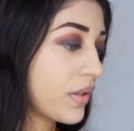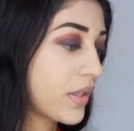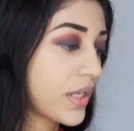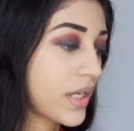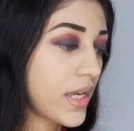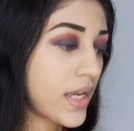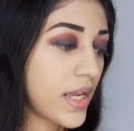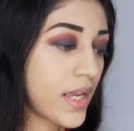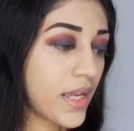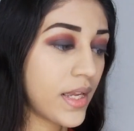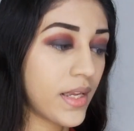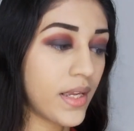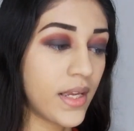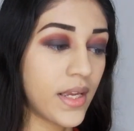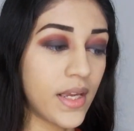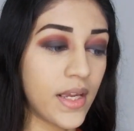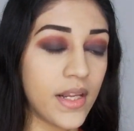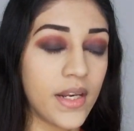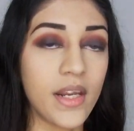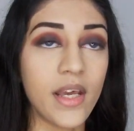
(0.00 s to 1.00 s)
Okay,
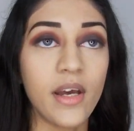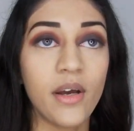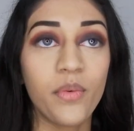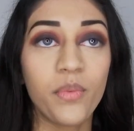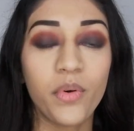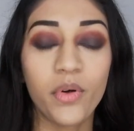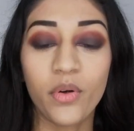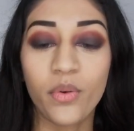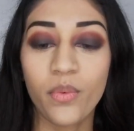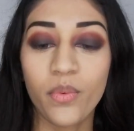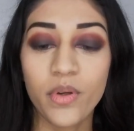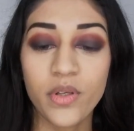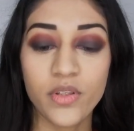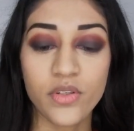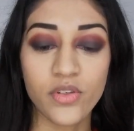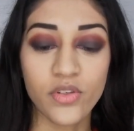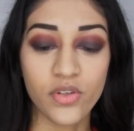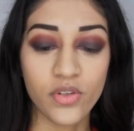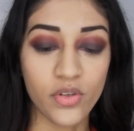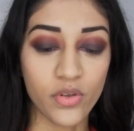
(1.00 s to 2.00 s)
and now we're going
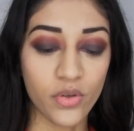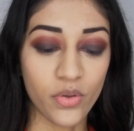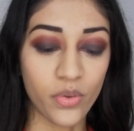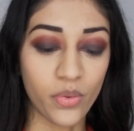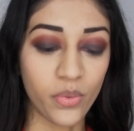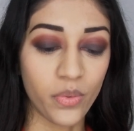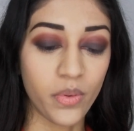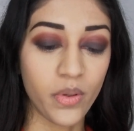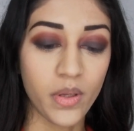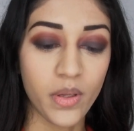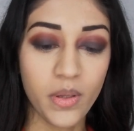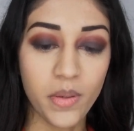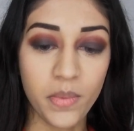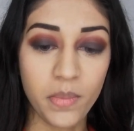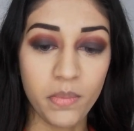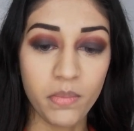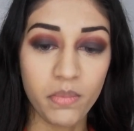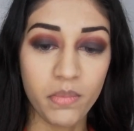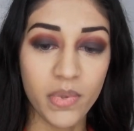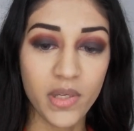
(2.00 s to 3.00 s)
to
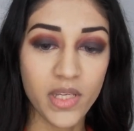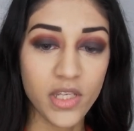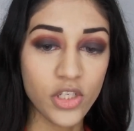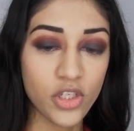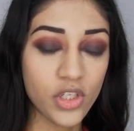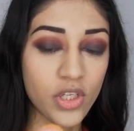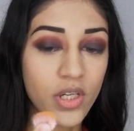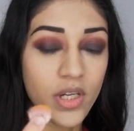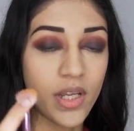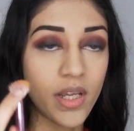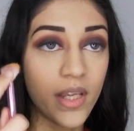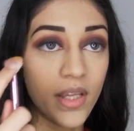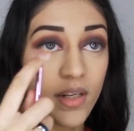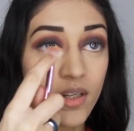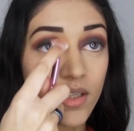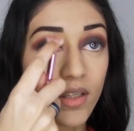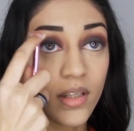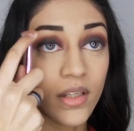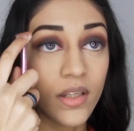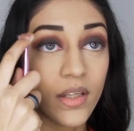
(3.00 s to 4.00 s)
pinch it
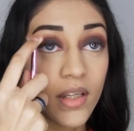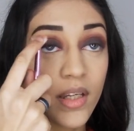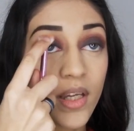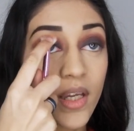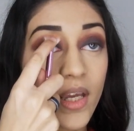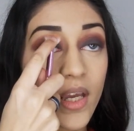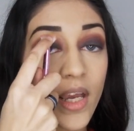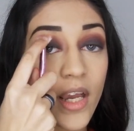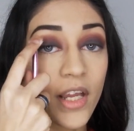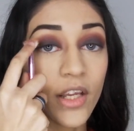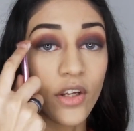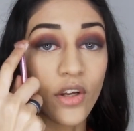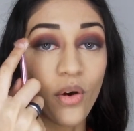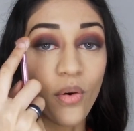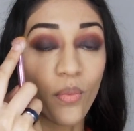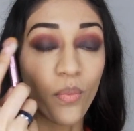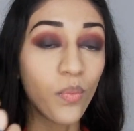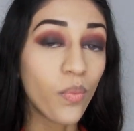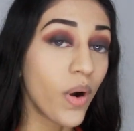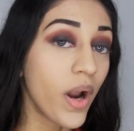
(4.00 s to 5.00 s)
in and
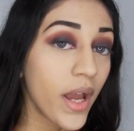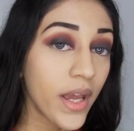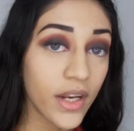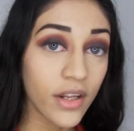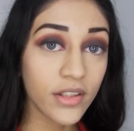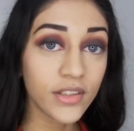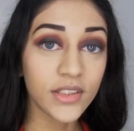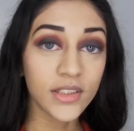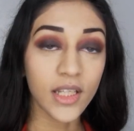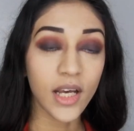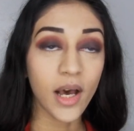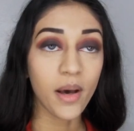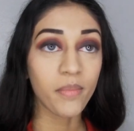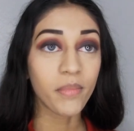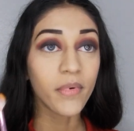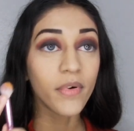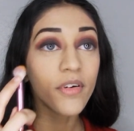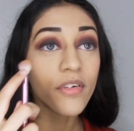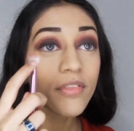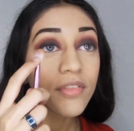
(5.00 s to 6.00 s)
go right on
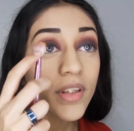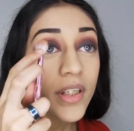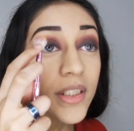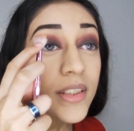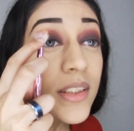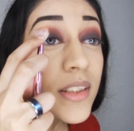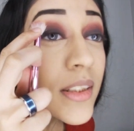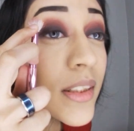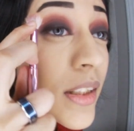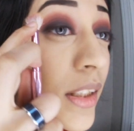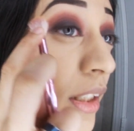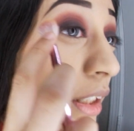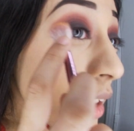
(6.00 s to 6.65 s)
top of this.